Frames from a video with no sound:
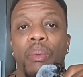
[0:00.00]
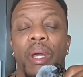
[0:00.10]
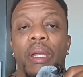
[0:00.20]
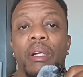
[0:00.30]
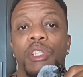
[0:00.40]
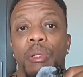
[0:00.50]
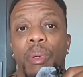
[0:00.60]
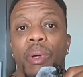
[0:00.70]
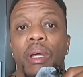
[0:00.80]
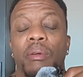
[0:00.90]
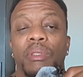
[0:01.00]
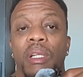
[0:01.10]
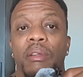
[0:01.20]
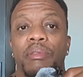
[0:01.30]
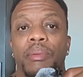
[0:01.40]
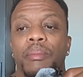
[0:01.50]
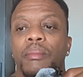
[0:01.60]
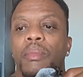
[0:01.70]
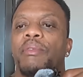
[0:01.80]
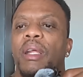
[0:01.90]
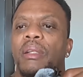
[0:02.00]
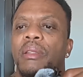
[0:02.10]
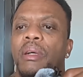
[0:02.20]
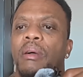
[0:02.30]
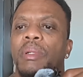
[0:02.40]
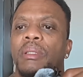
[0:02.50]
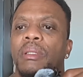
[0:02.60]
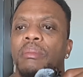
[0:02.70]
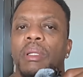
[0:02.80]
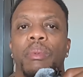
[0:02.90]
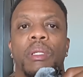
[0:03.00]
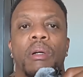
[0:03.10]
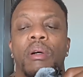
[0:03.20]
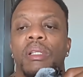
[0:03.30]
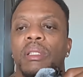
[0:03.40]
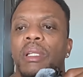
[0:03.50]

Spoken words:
way, a cheaper way how to live. Find another comment and maybe we call it a